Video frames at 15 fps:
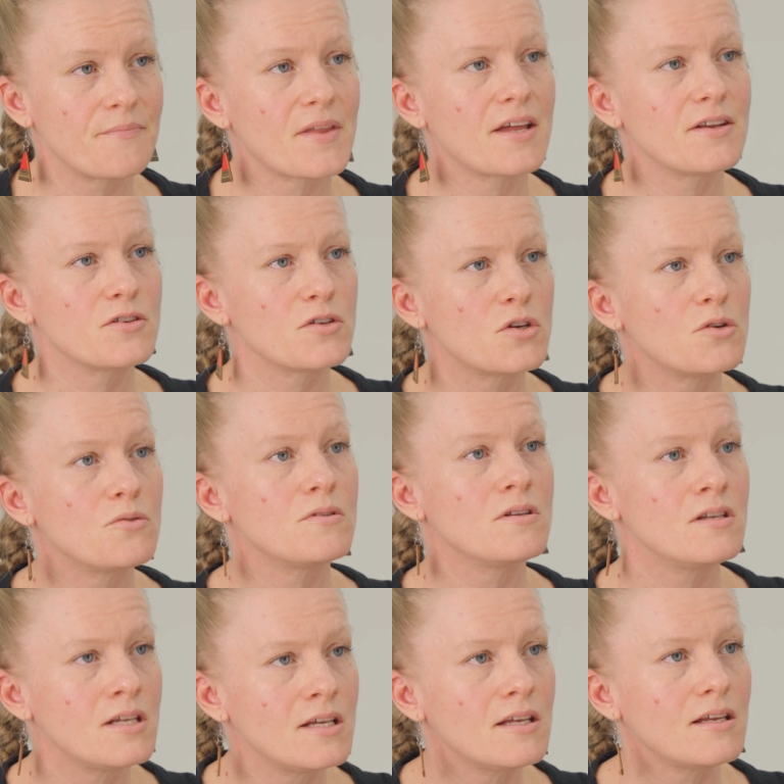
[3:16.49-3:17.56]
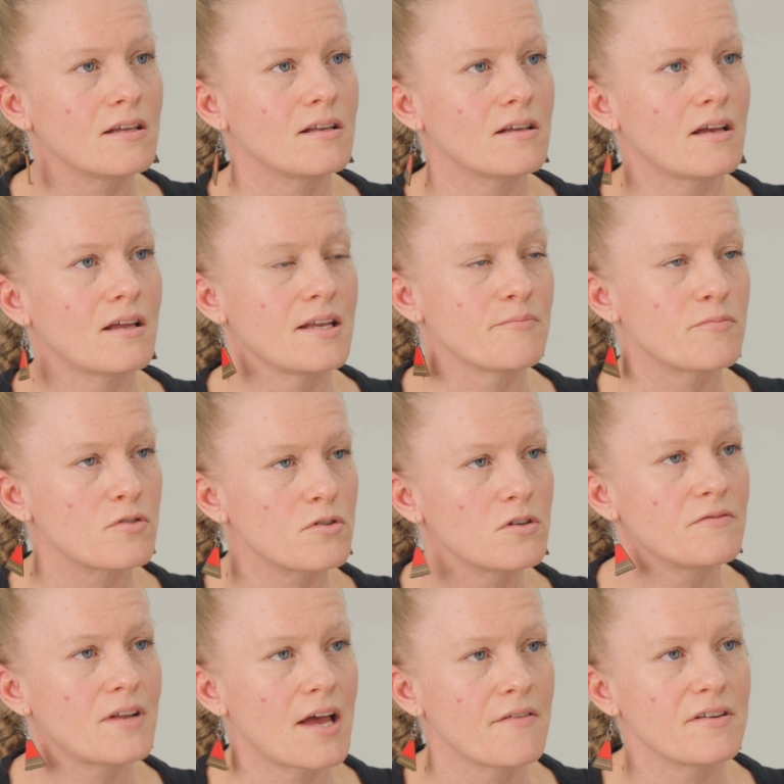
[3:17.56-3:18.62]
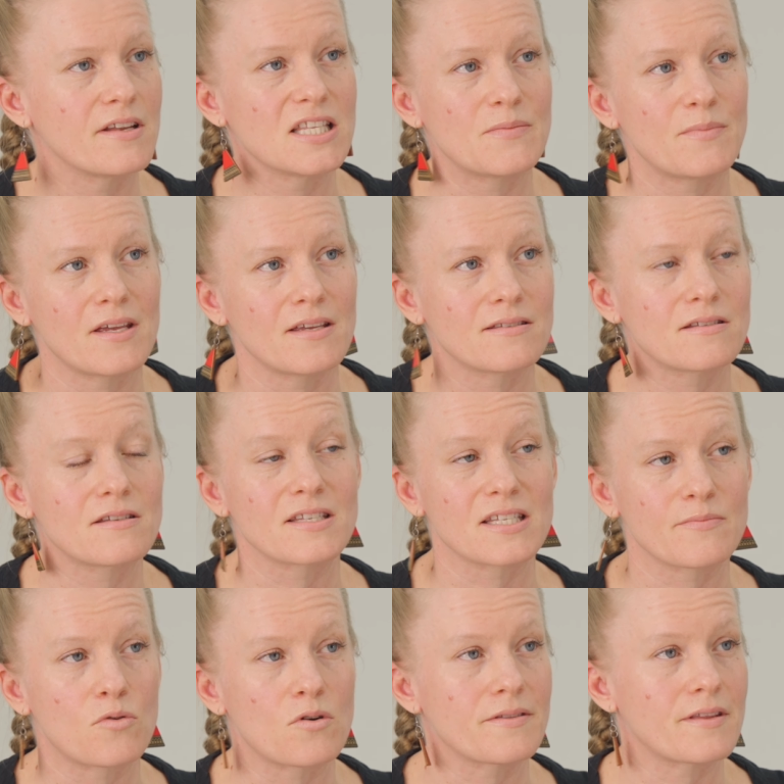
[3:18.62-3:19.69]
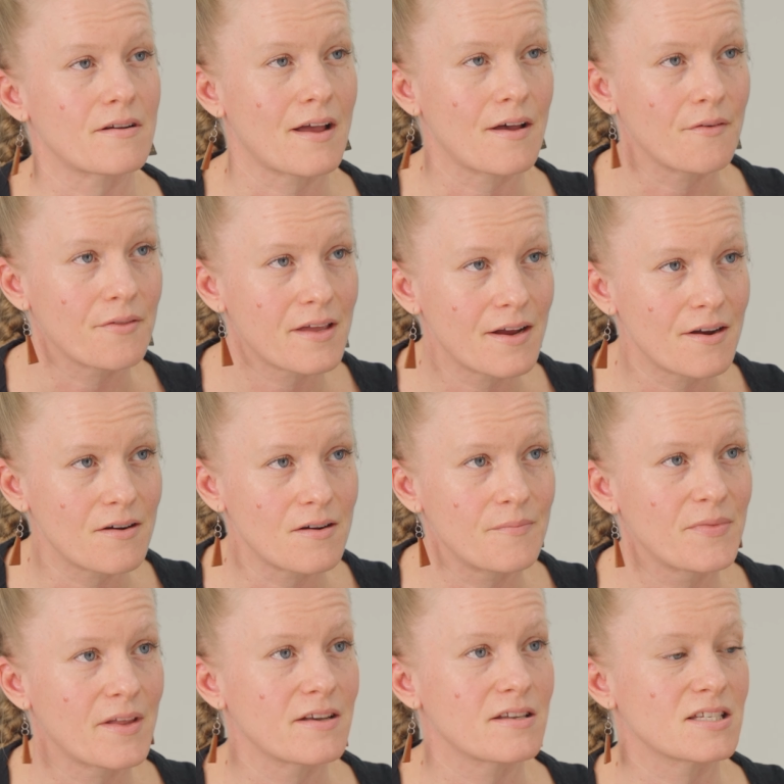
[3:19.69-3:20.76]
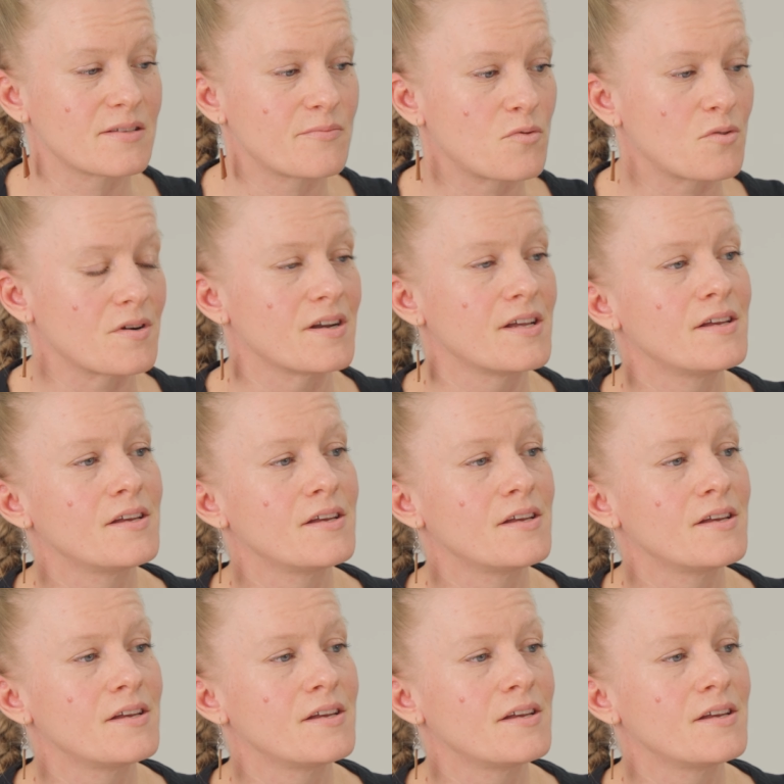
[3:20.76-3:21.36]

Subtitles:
and who need an improved evidence base to support their healthcare and to support